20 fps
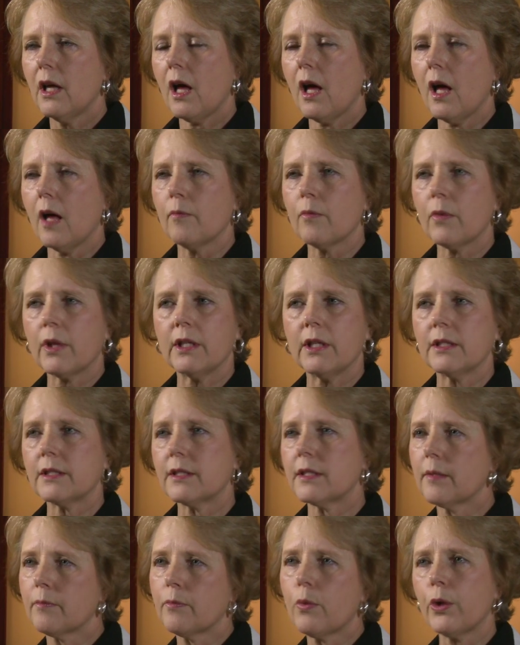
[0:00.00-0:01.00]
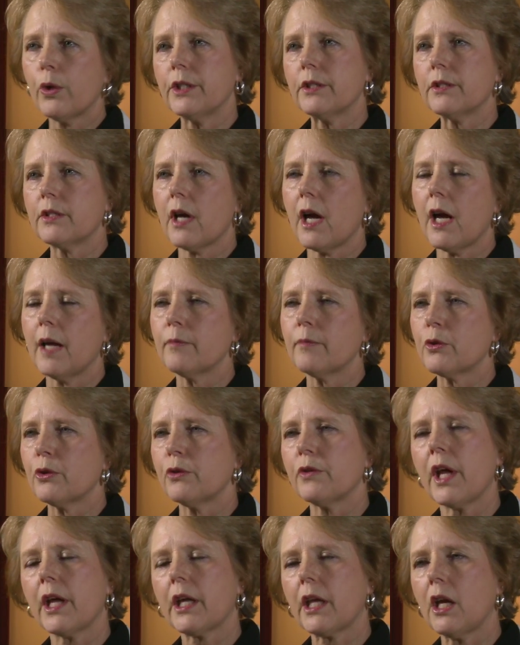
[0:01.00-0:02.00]
And at some point in time,
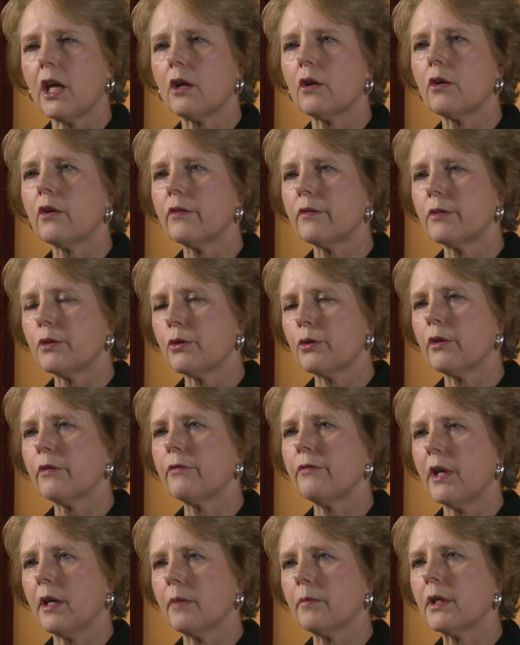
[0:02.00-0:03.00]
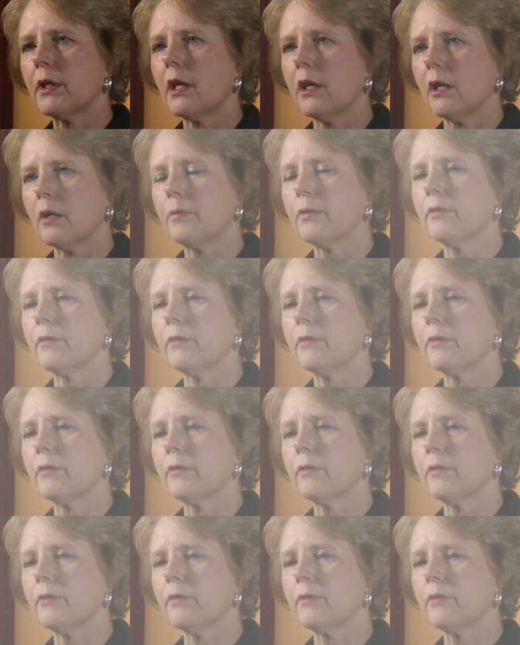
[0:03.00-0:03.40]
turn that care over to a family care